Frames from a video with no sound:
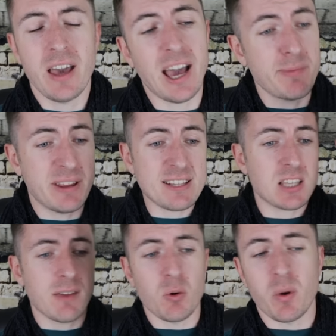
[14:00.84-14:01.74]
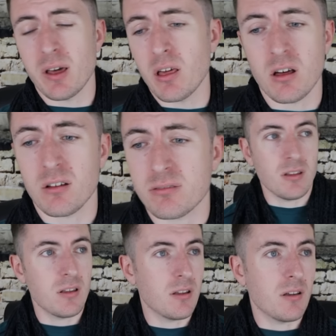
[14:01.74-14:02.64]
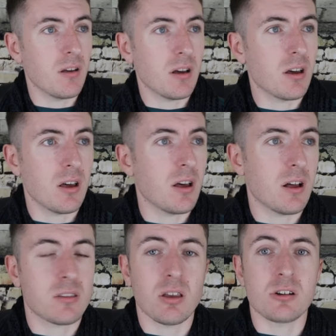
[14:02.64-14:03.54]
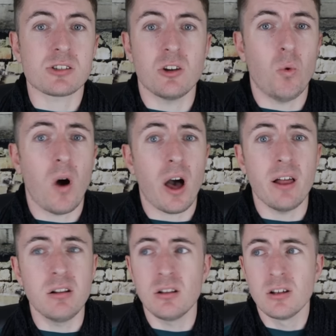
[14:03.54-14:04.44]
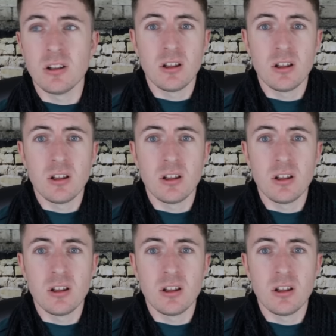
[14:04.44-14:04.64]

Anyway, that's the end of it. I'll talk to you in a while.